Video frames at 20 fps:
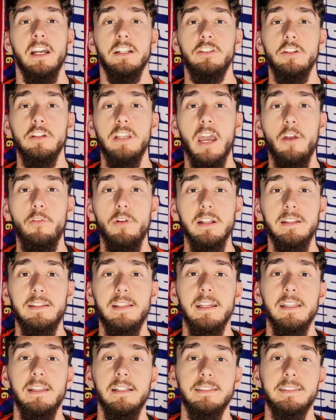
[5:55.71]
to
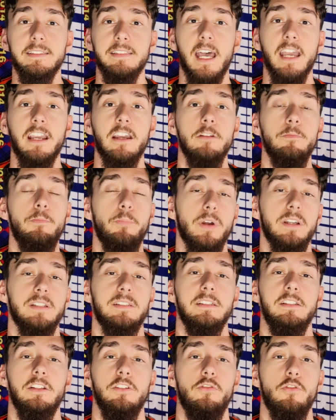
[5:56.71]
guarantee the second
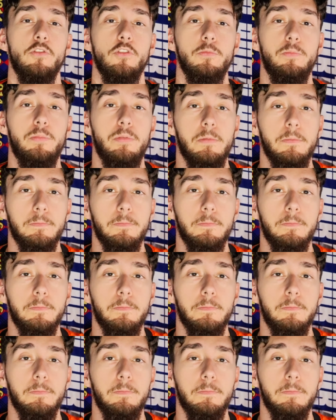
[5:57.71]
place in the group.